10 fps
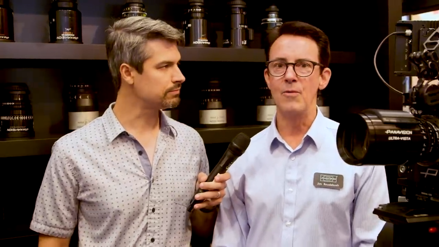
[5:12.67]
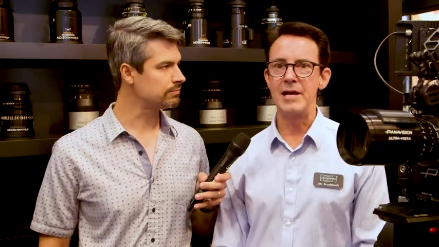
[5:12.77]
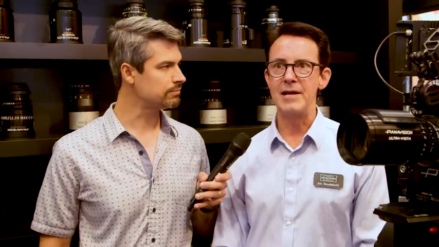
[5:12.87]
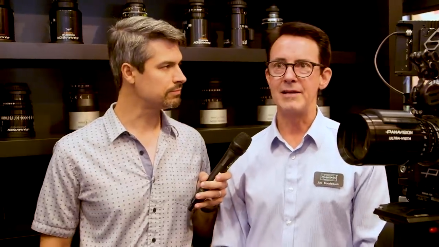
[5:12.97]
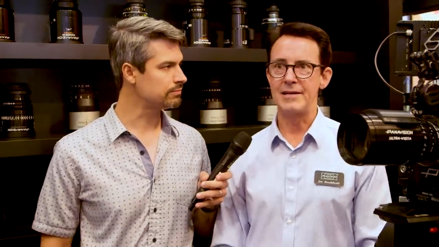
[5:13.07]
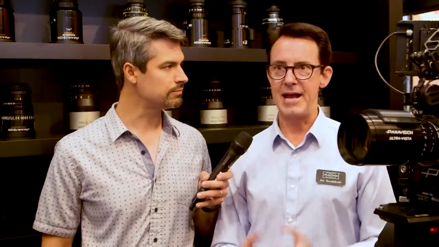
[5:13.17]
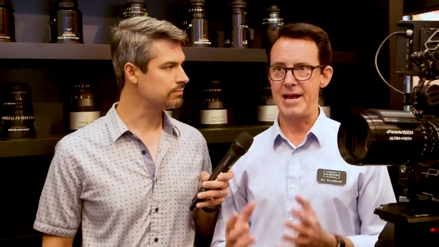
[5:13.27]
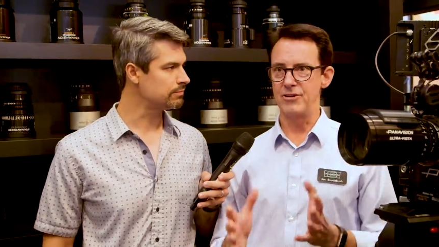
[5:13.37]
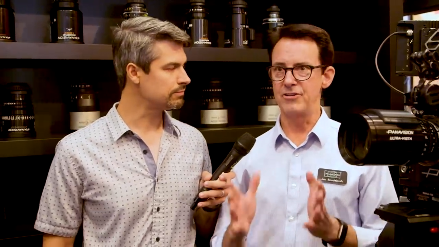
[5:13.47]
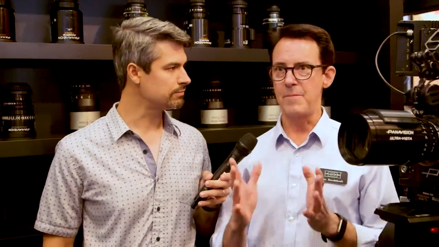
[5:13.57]
Speaker 1: We
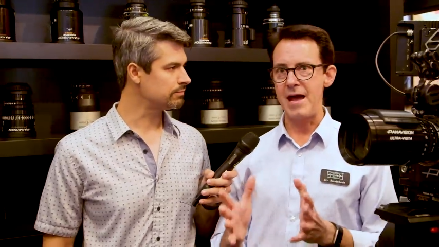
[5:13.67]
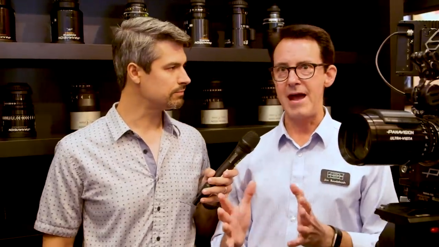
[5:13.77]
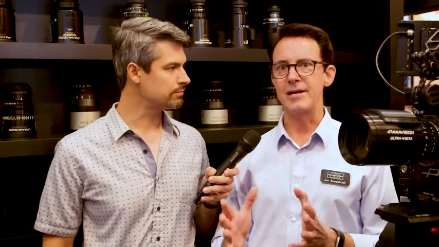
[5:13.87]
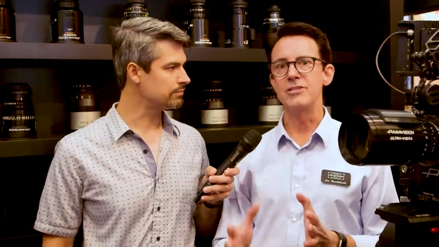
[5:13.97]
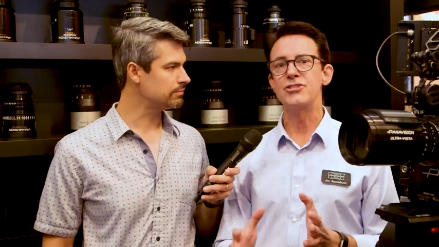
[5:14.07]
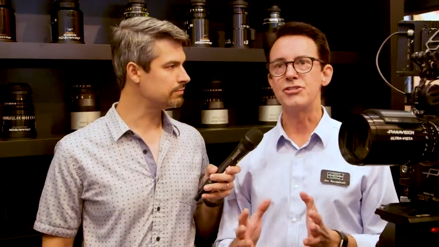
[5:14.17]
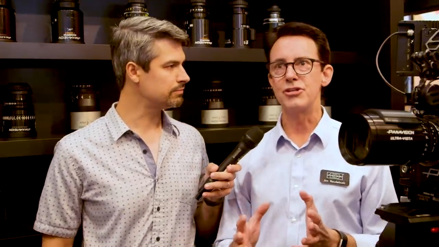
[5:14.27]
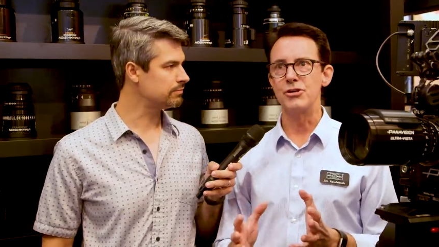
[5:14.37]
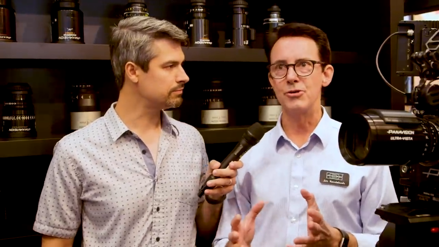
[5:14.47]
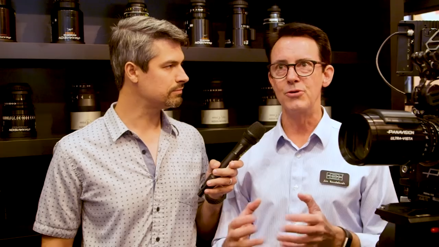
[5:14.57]
catered the package
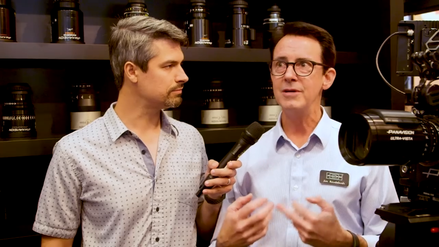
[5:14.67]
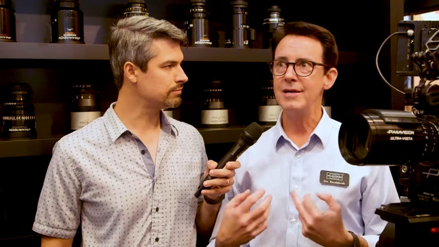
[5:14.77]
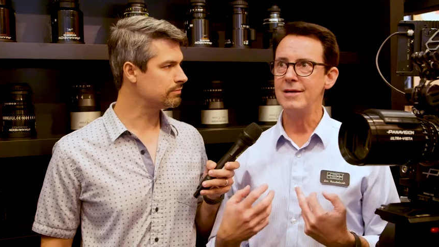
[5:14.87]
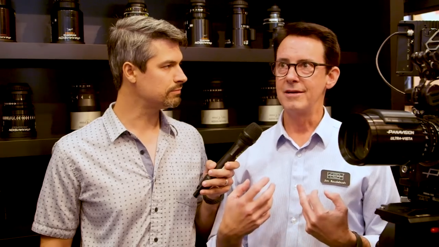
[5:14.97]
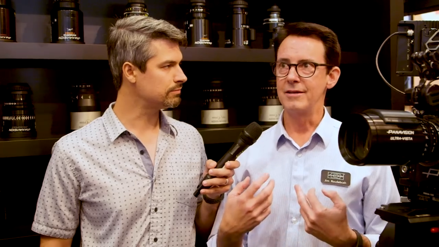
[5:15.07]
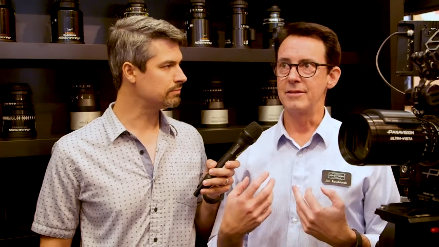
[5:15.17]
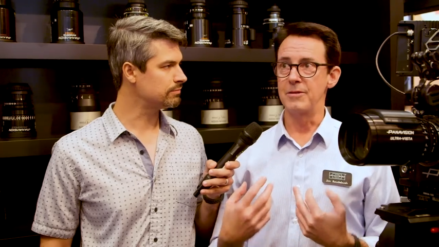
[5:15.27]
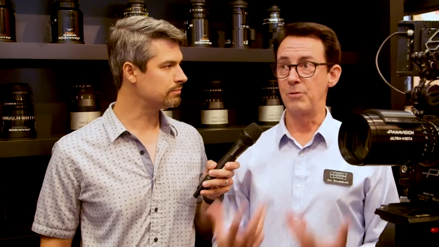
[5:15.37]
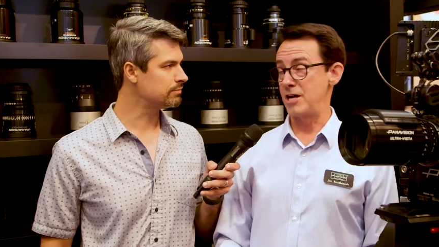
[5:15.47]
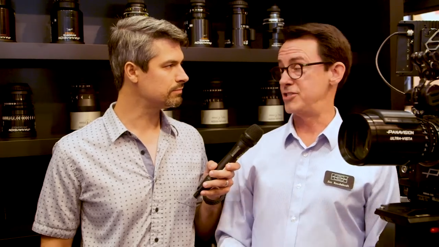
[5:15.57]
to
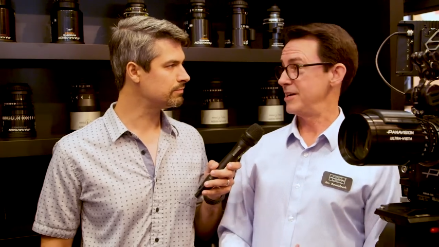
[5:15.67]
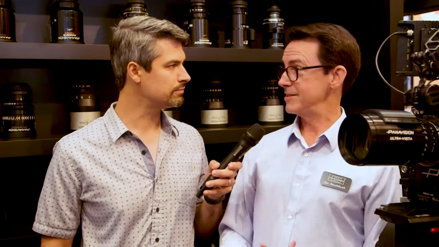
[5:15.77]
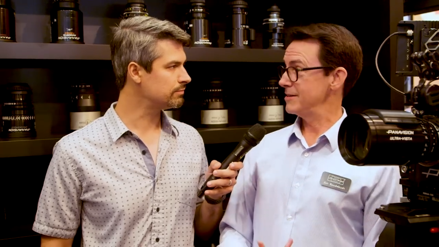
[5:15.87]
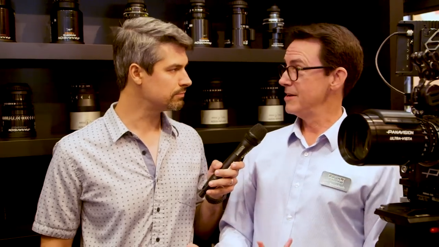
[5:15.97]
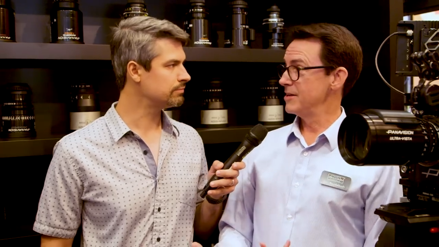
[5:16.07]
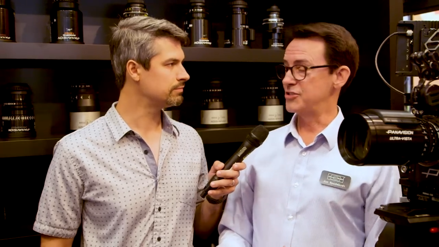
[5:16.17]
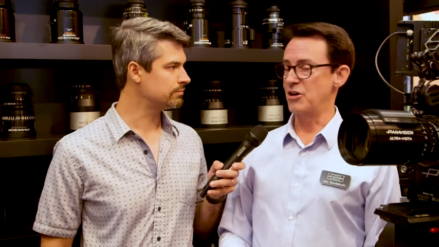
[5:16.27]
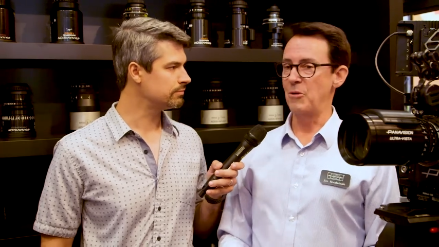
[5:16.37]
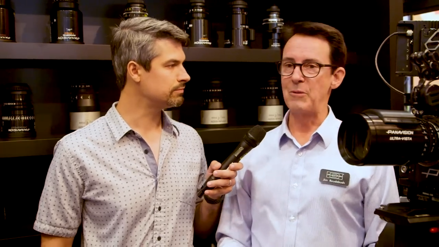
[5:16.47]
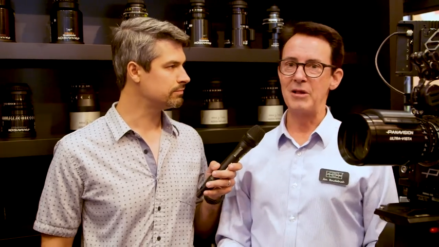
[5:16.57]
the project.
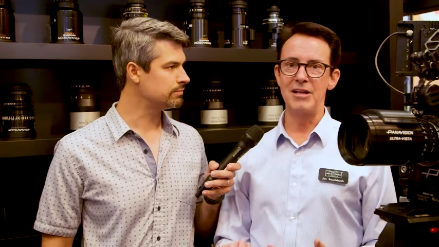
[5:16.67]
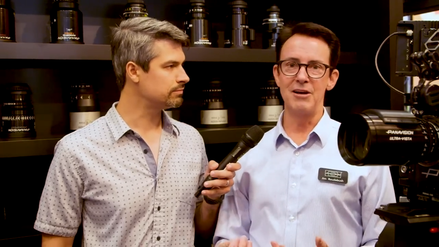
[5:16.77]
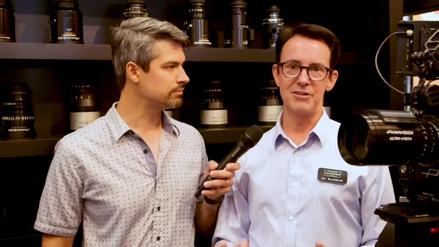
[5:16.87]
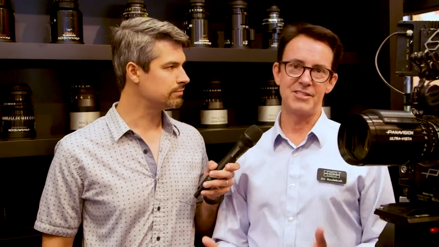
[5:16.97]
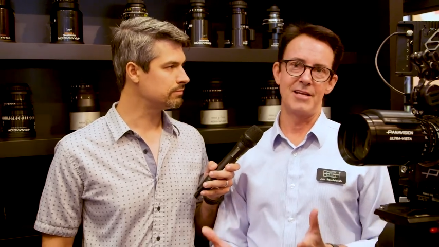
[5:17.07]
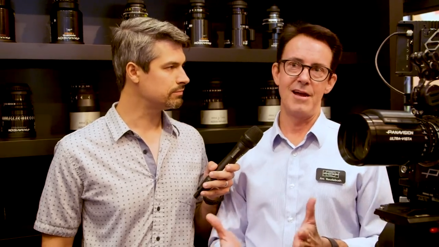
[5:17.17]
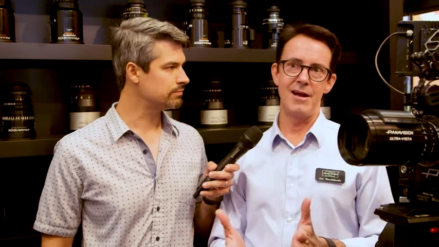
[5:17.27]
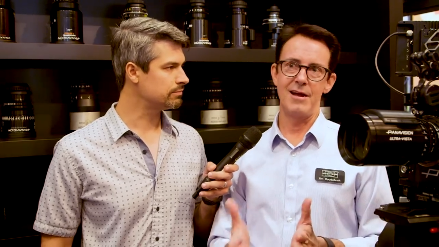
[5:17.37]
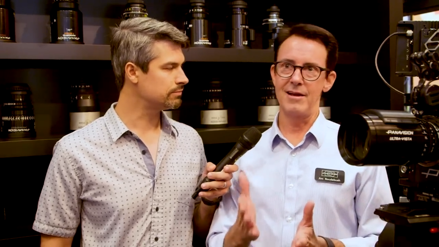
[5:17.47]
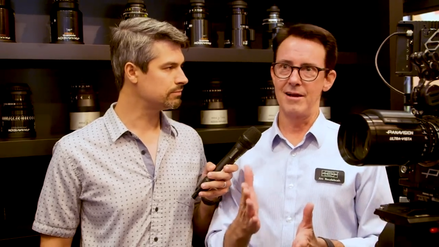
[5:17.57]
So we really don't
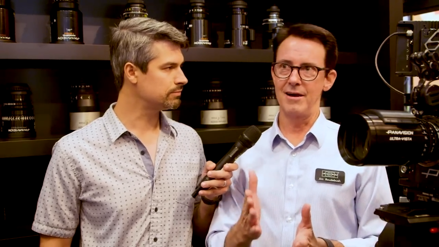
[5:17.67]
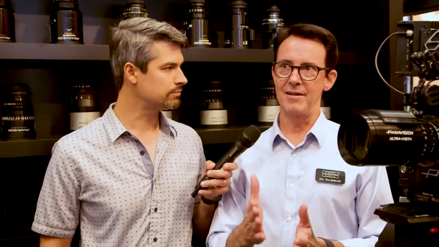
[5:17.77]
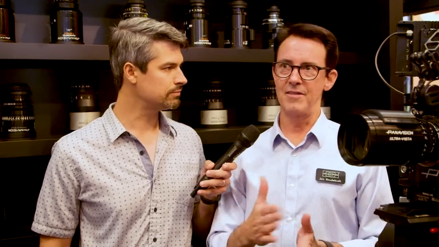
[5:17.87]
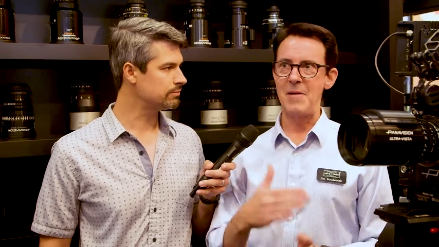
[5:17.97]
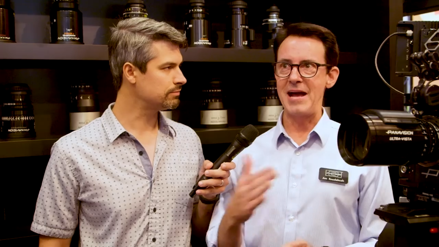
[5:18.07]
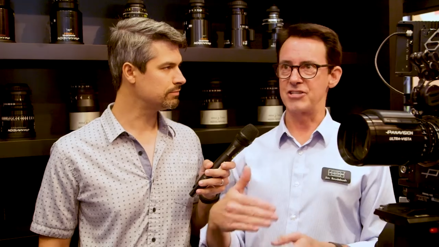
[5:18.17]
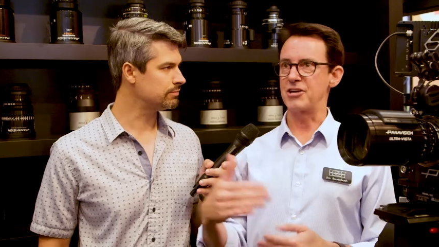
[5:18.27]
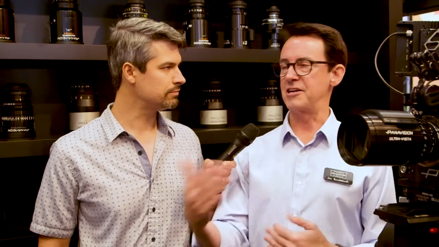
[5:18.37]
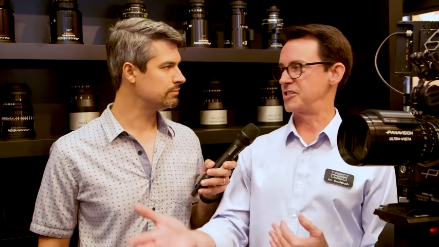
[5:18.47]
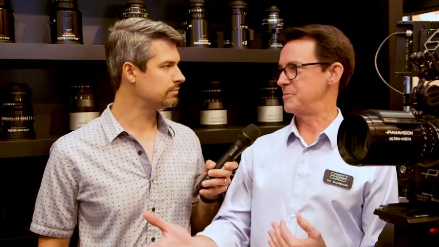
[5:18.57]
say the
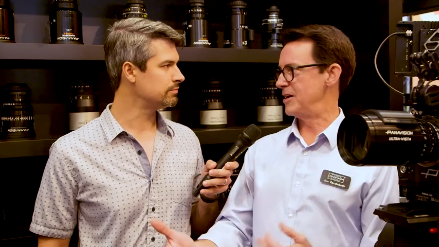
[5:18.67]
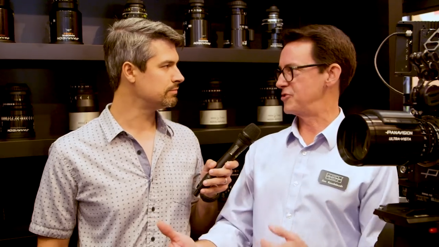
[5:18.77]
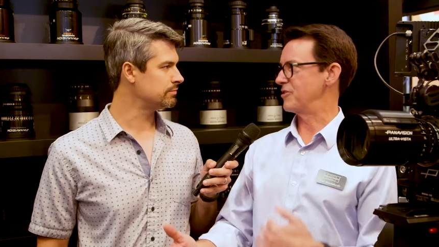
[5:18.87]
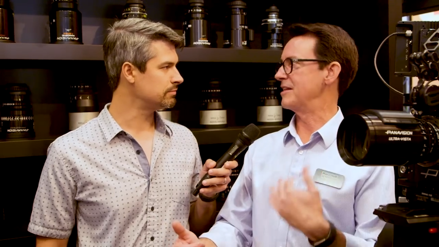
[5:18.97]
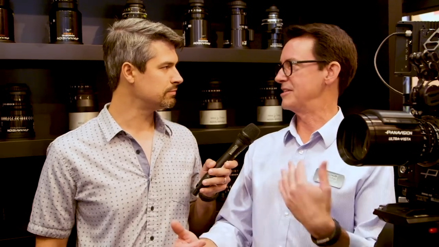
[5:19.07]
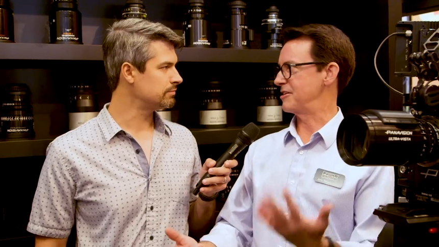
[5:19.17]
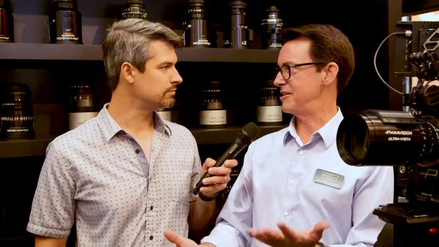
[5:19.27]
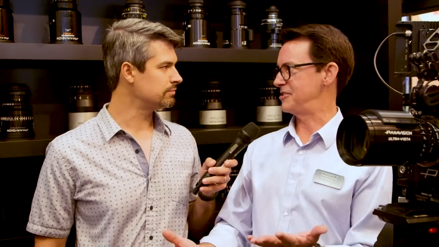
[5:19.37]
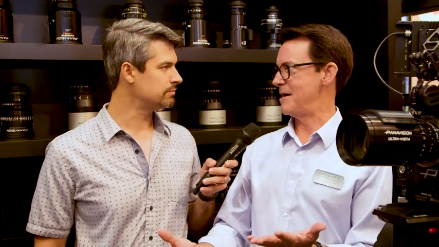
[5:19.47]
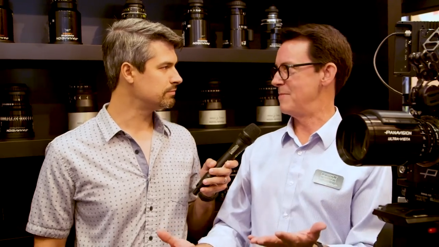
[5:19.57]
package costs this much or the lens
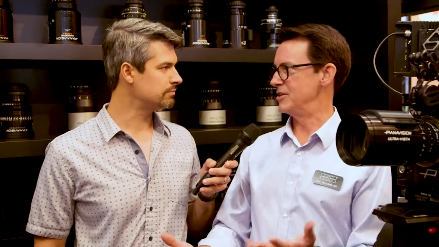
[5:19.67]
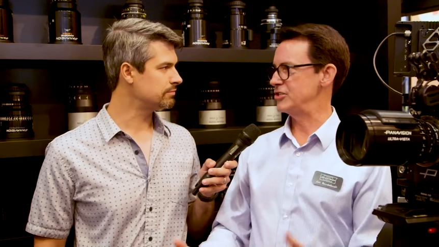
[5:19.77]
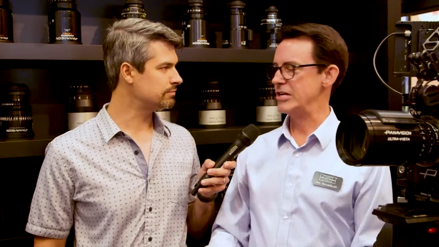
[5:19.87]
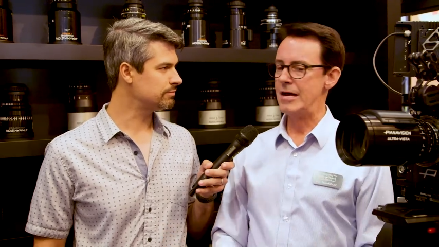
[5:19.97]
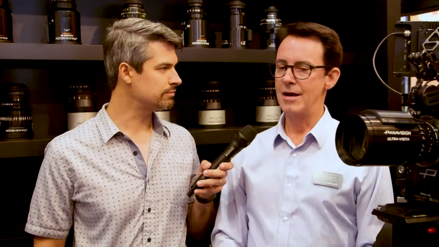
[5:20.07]
costs that much.